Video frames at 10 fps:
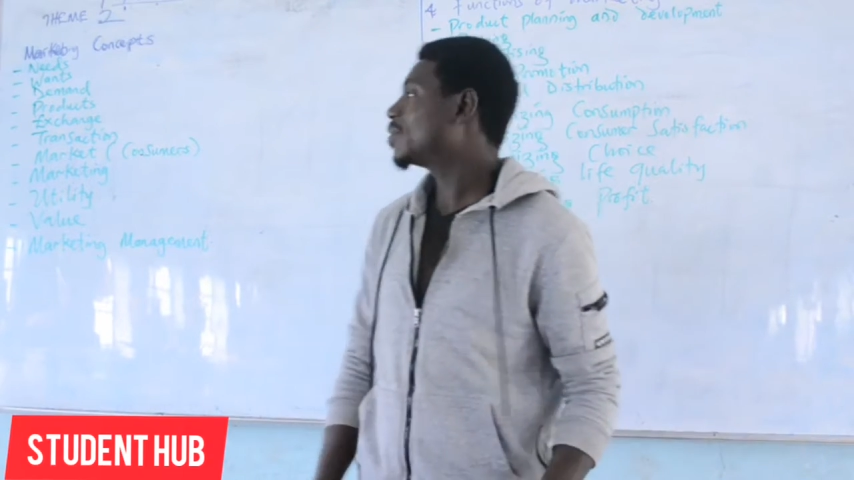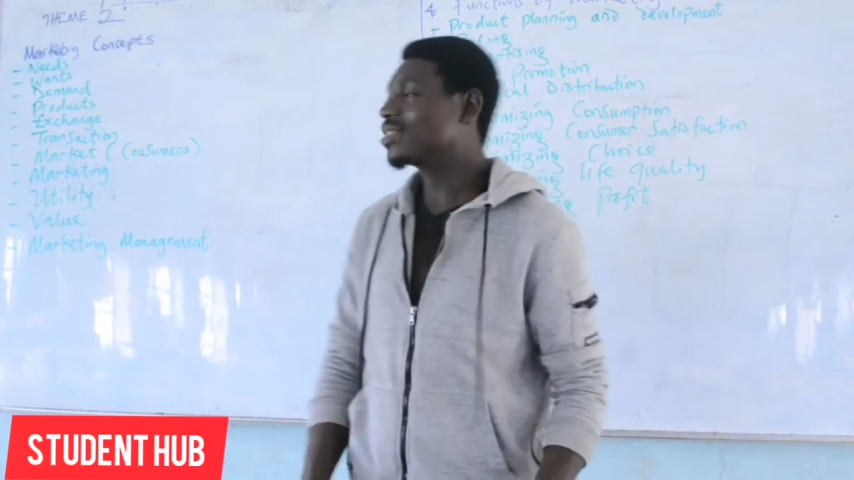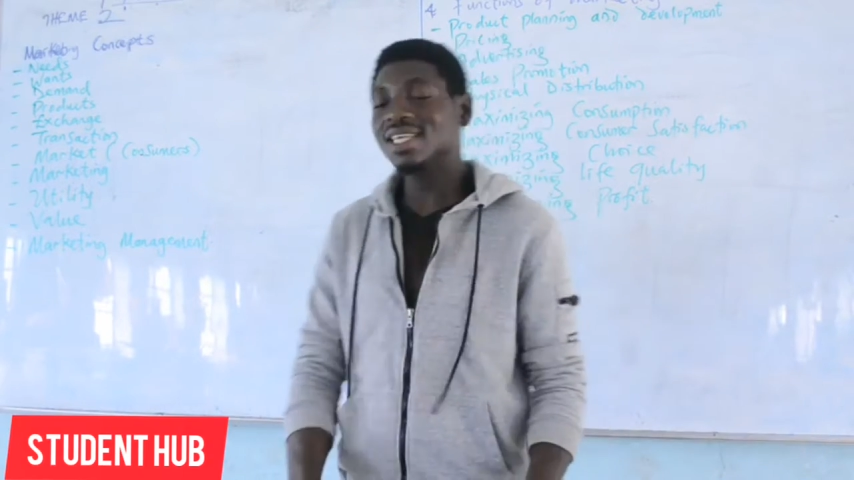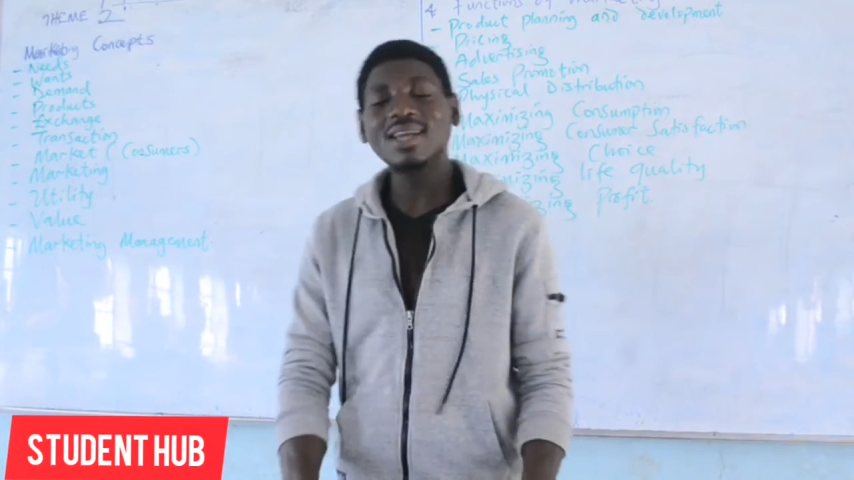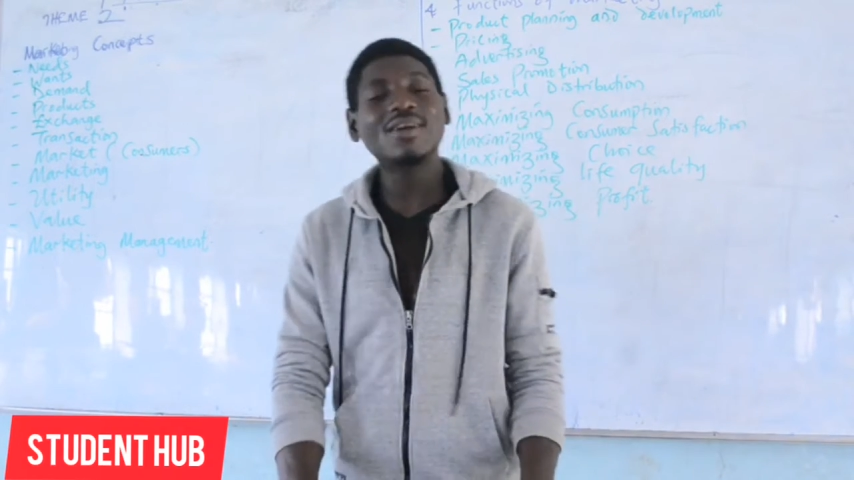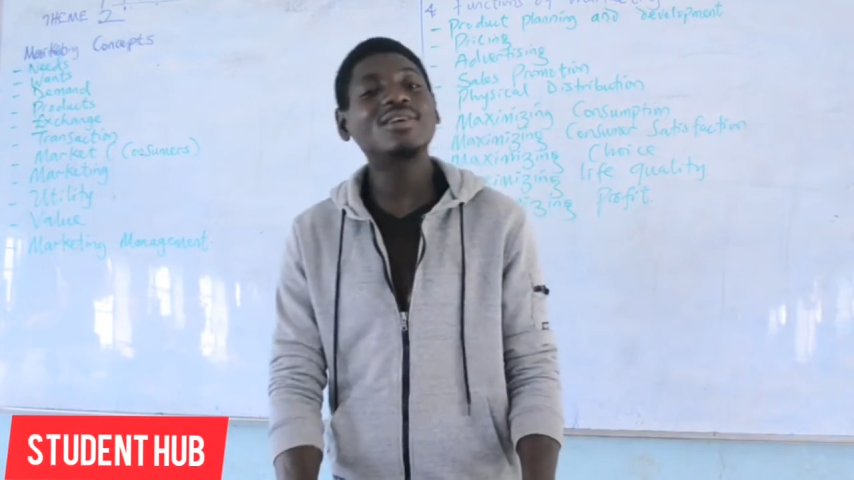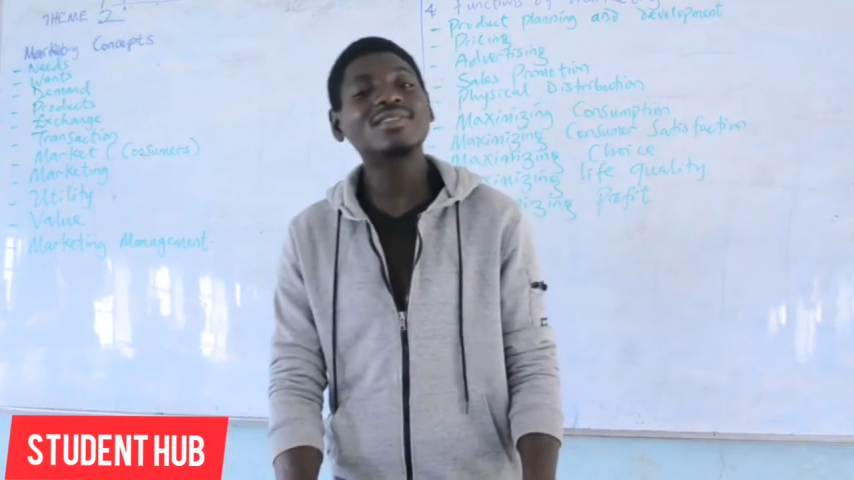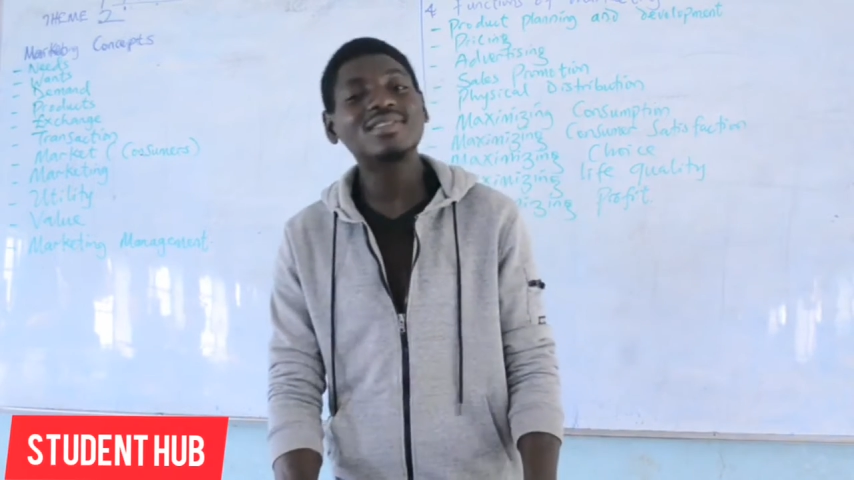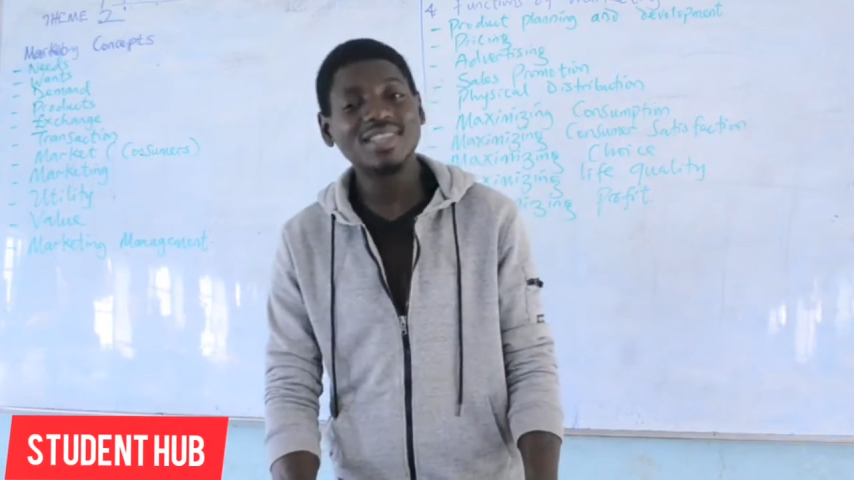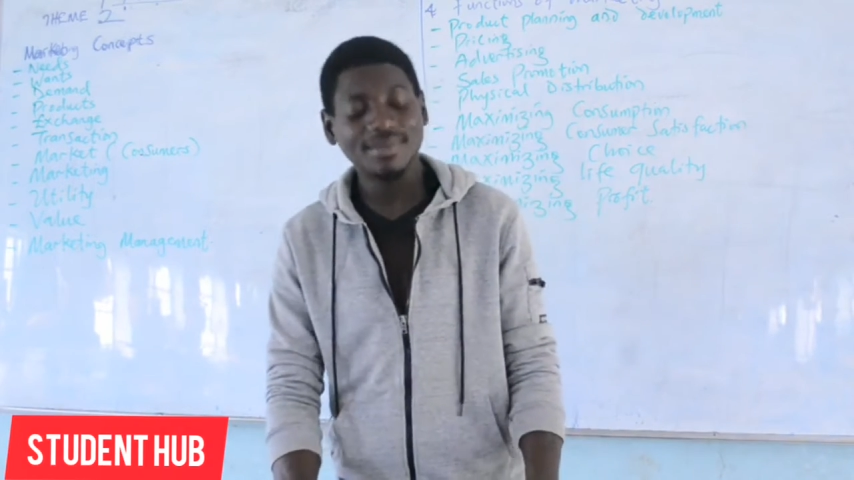say
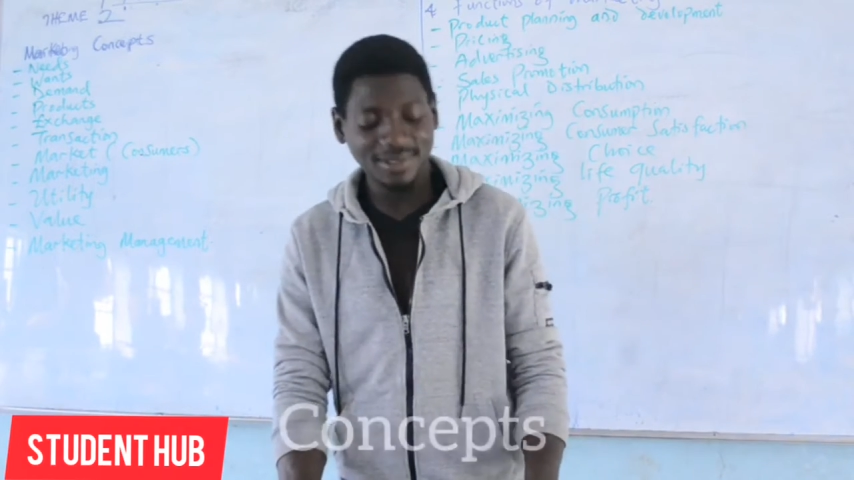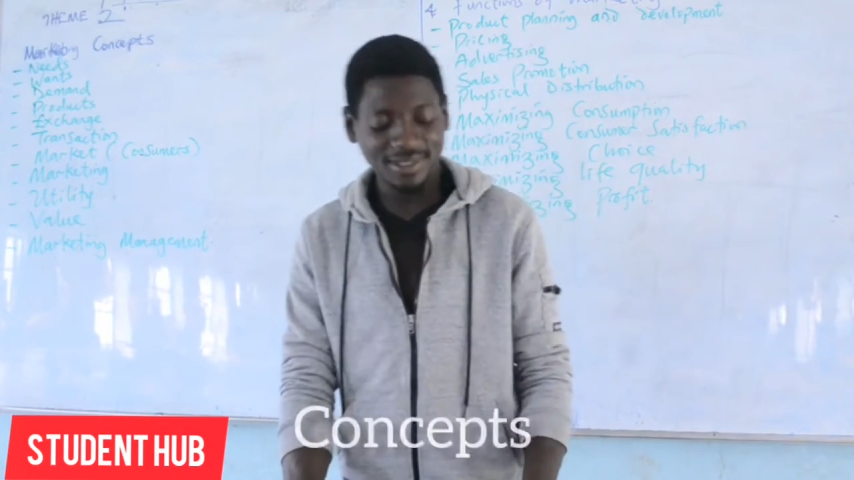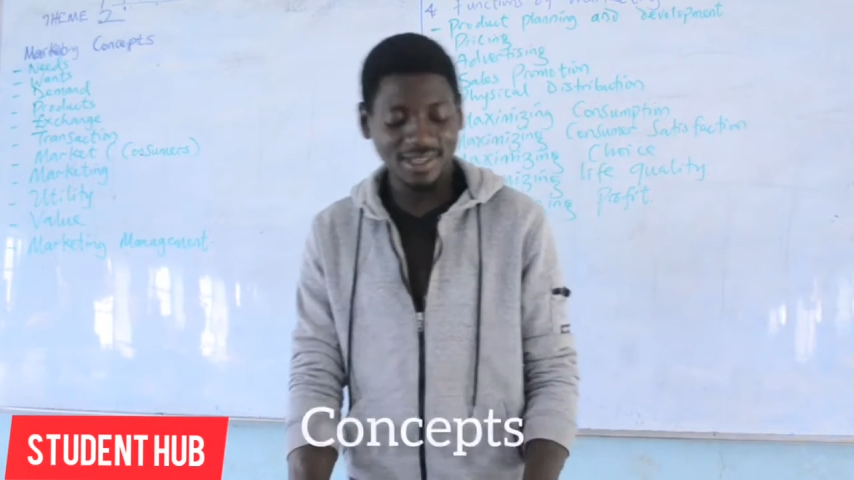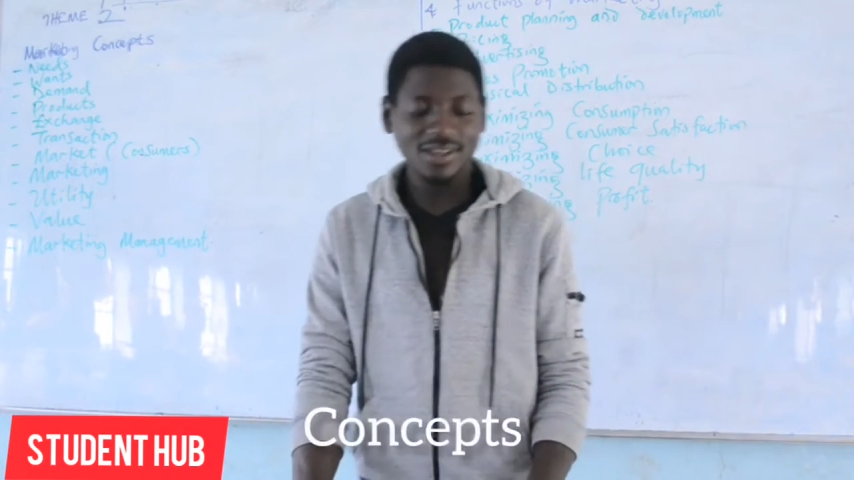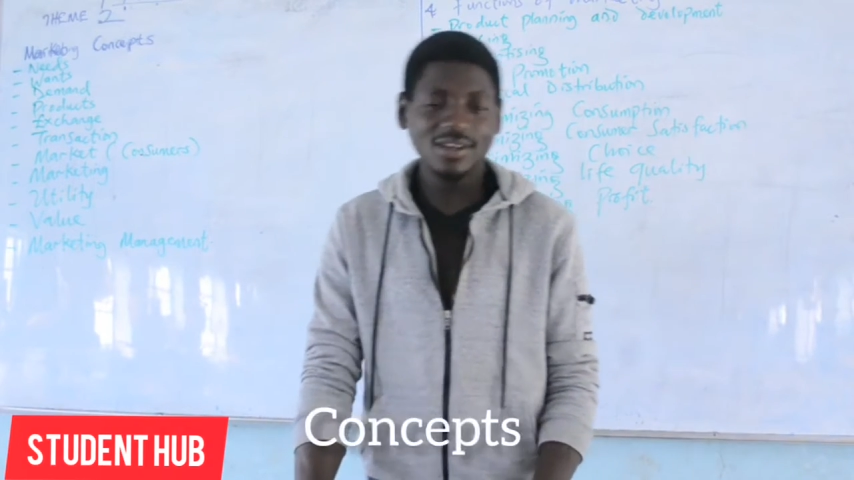concepts?